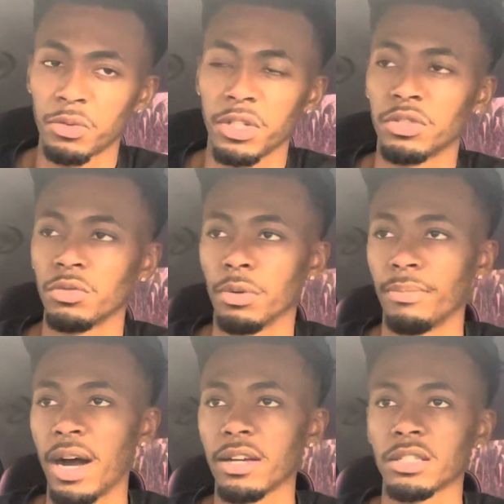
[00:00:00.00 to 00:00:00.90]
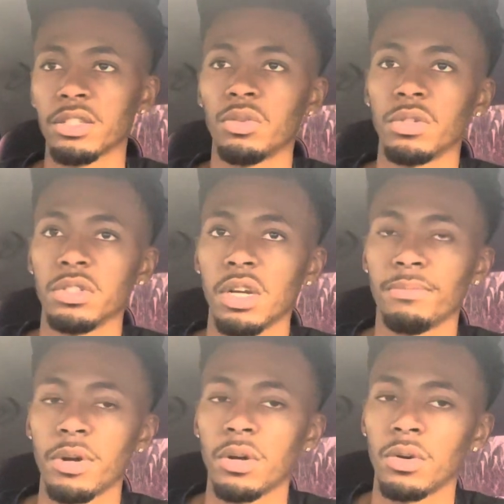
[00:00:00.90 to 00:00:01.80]
You can get you a box that you can
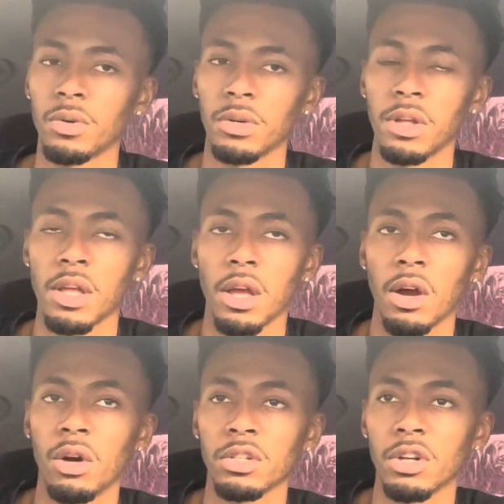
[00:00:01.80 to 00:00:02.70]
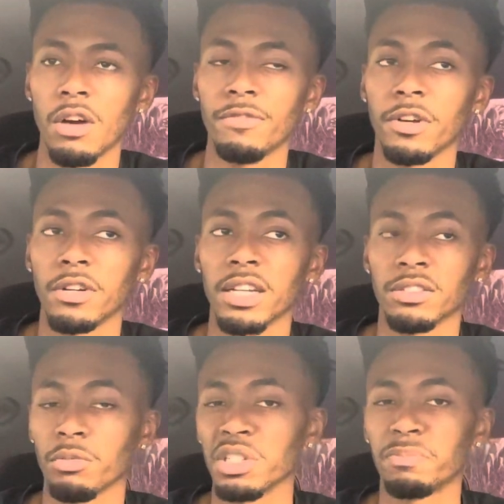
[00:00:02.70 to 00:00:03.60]
jump on and off of.
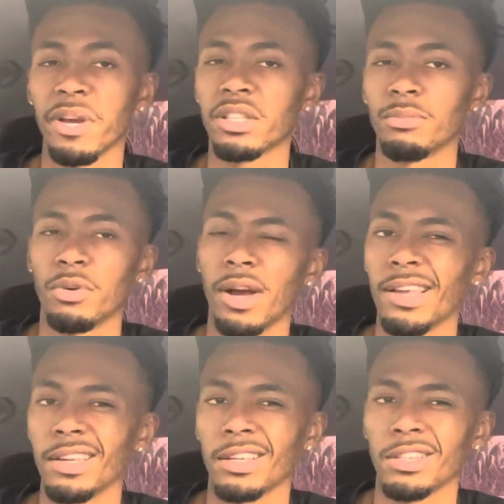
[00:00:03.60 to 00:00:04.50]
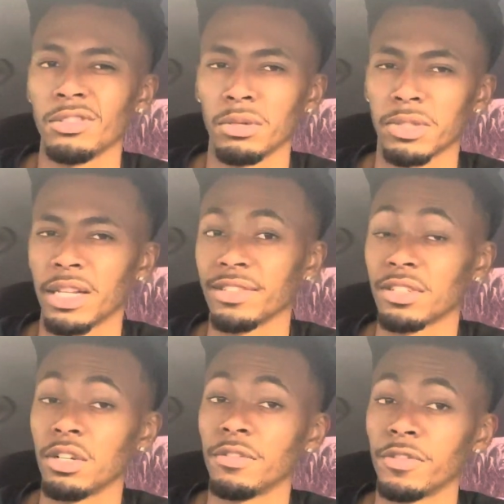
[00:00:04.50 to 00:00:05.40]
That's a respectable height. You know what I'm saying? It's
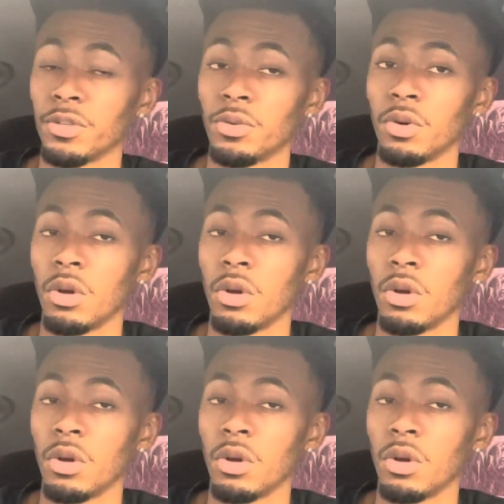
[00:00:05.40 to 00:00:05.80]
good for you.